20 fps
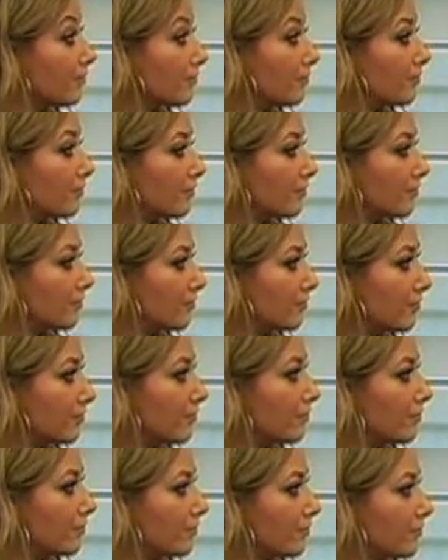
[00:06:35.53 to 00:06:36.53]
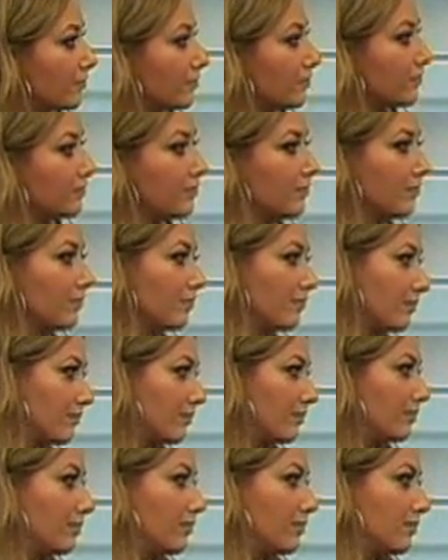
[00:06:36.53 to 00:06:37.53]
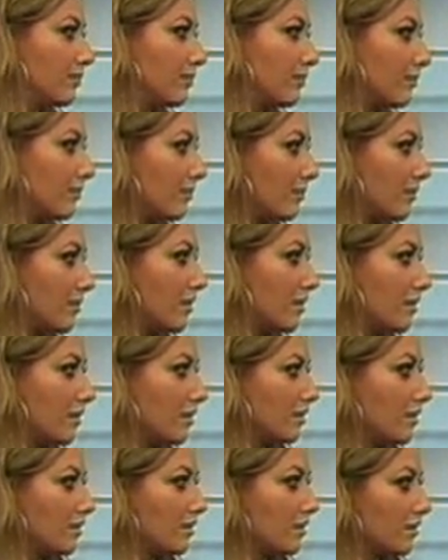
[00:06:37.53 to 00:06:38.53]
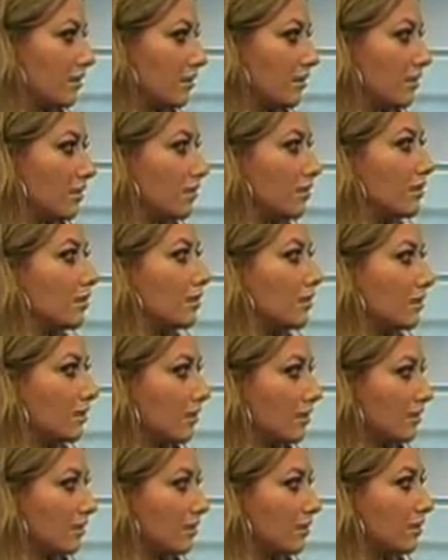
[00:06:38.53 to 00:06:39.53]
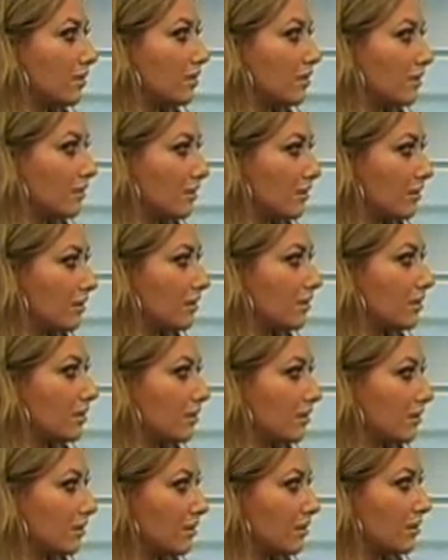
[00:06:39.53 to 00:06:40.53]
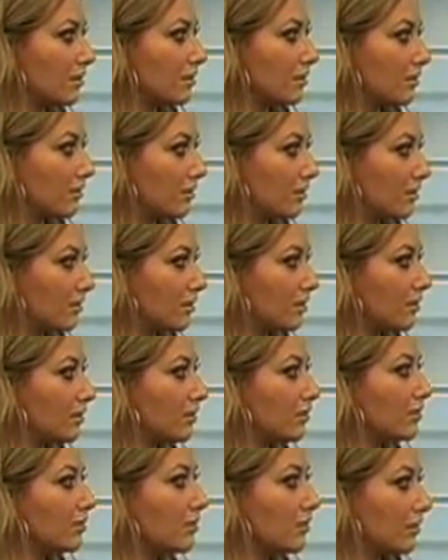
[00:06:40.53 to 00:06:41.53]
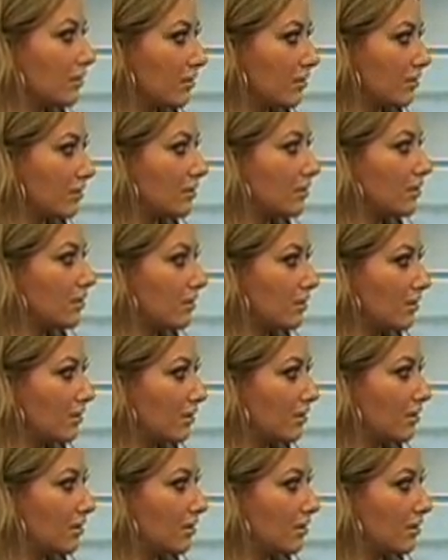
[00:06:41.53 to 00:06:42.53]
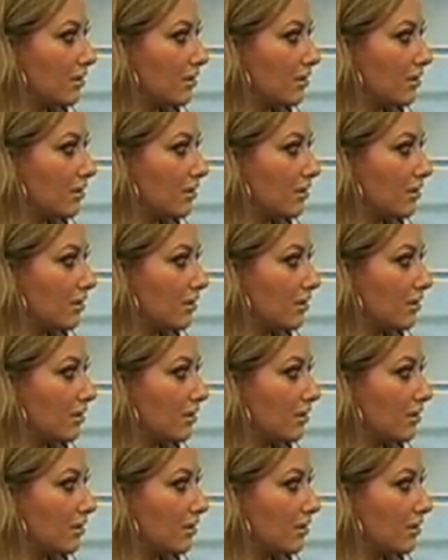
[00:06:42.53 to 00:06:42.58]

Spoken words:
[no speech]